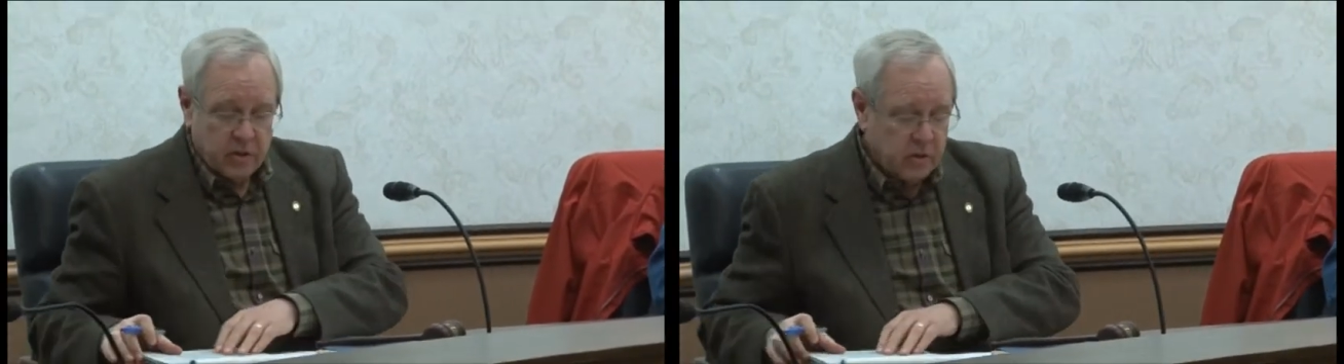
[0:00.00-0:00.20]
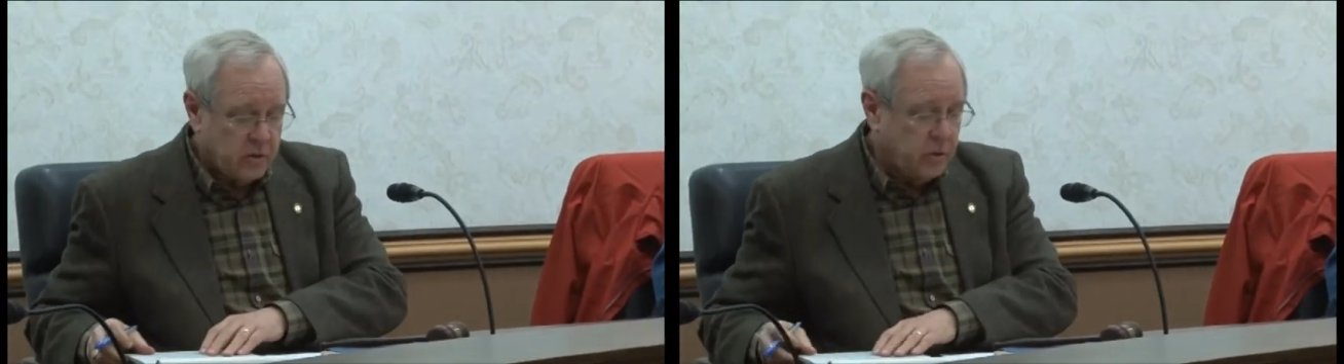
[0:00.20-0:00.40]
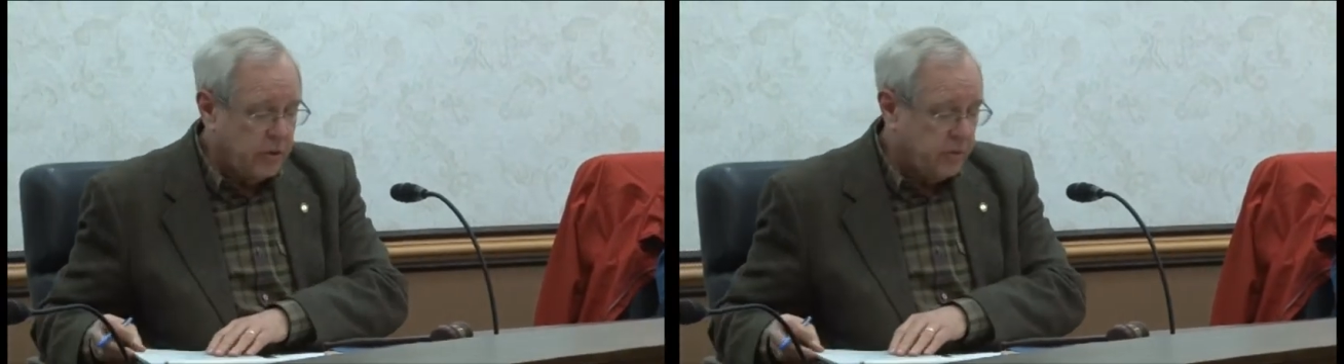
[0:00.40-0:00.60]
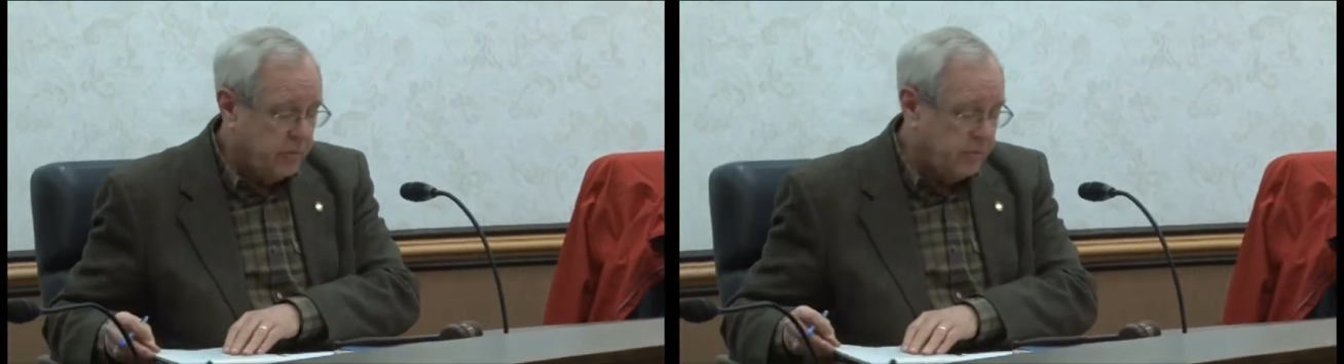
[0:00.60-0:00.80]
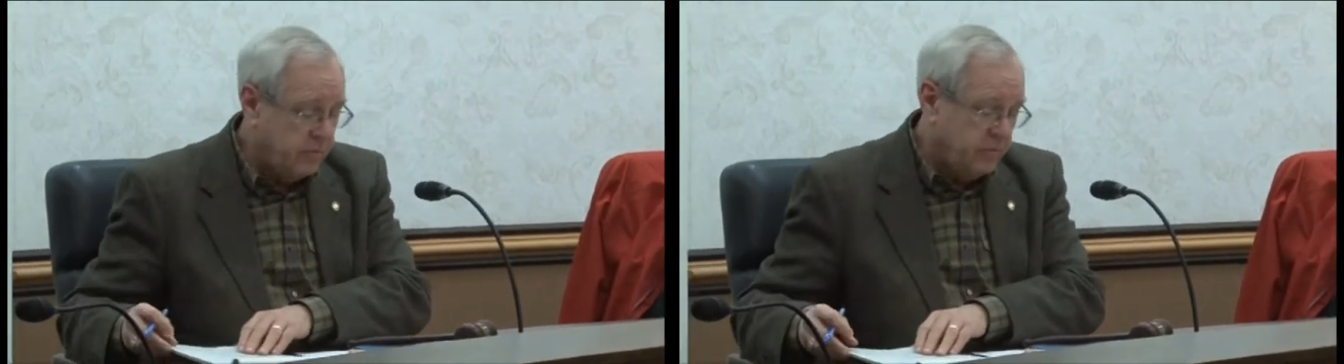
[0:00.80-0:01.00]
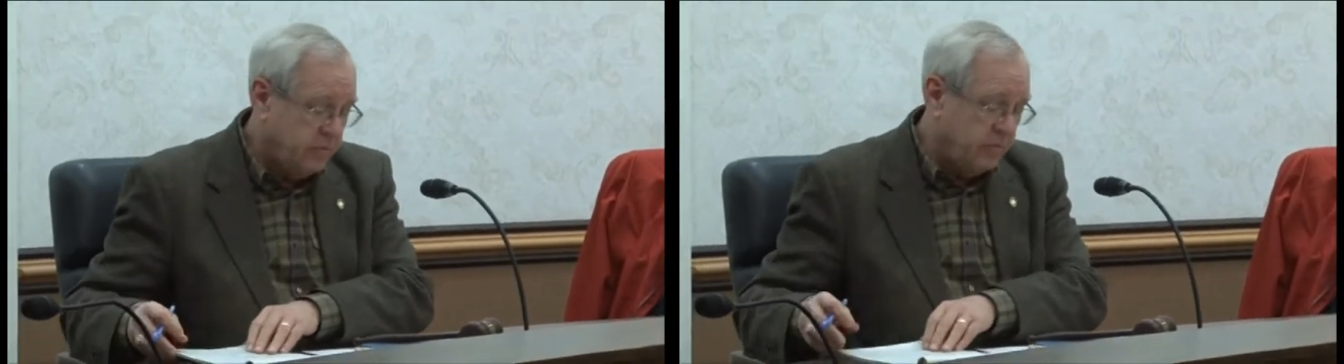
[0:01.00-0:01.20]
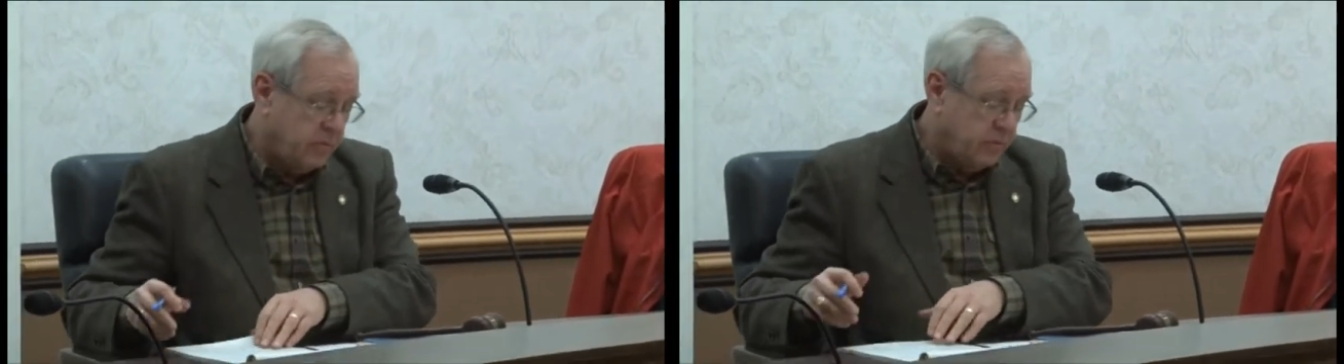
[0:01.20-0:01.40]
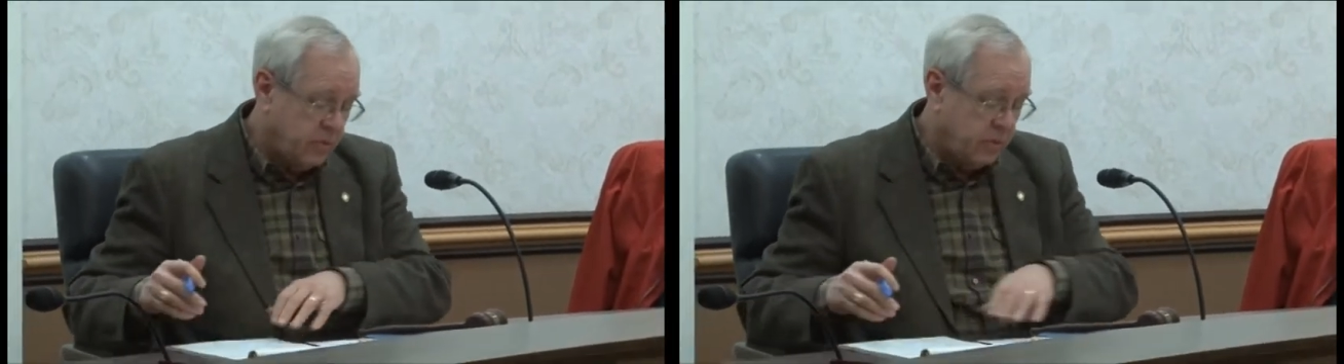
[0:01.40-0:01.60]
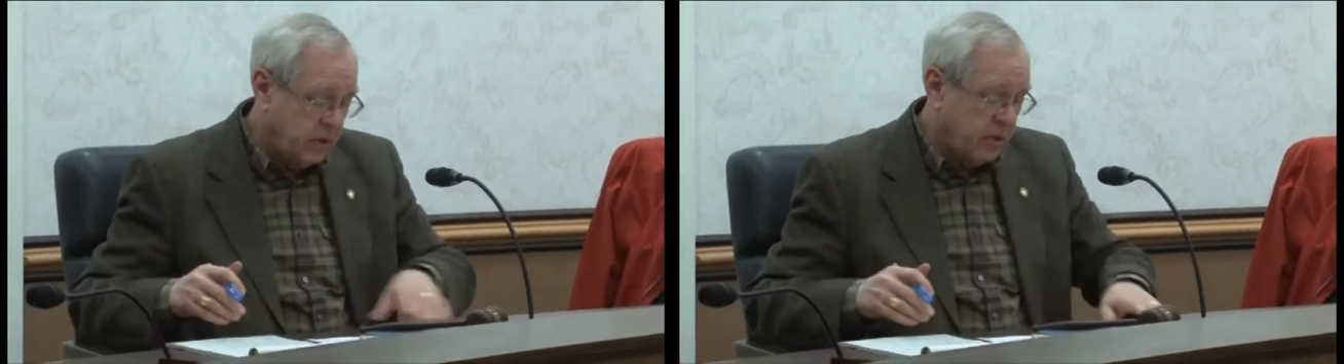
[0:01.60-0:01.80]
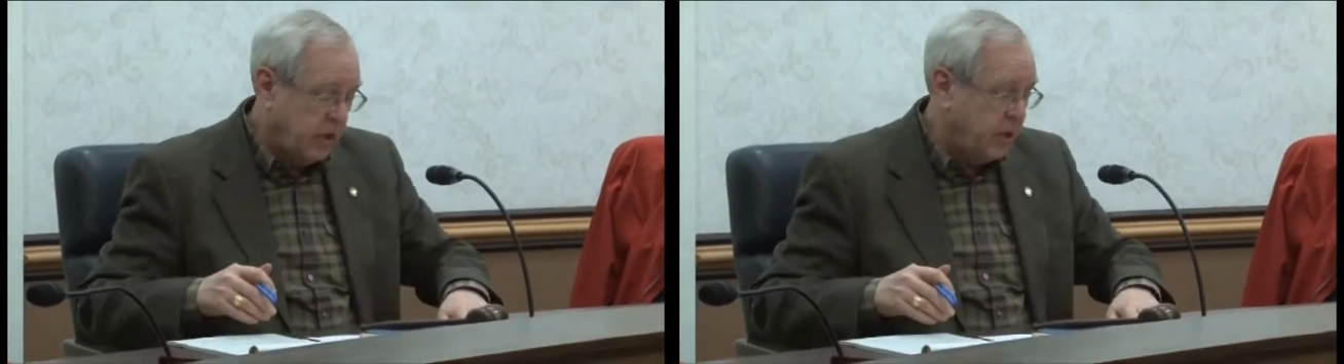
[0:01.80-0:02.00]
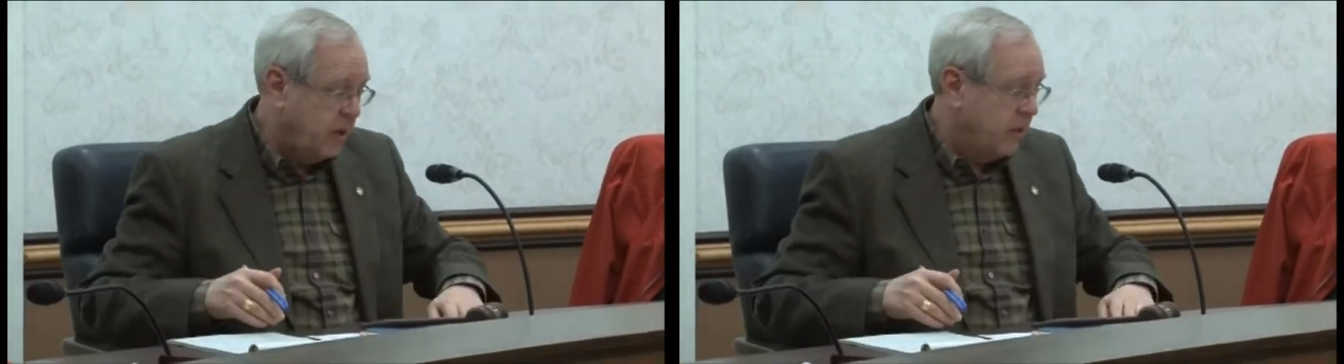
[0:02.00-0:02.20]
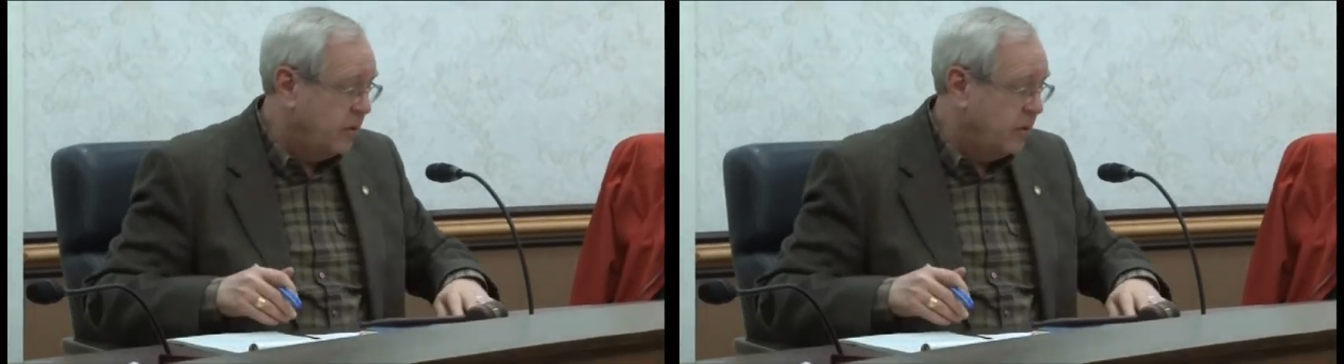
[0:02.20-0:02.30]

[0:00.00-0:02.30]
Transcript: So the, the uh,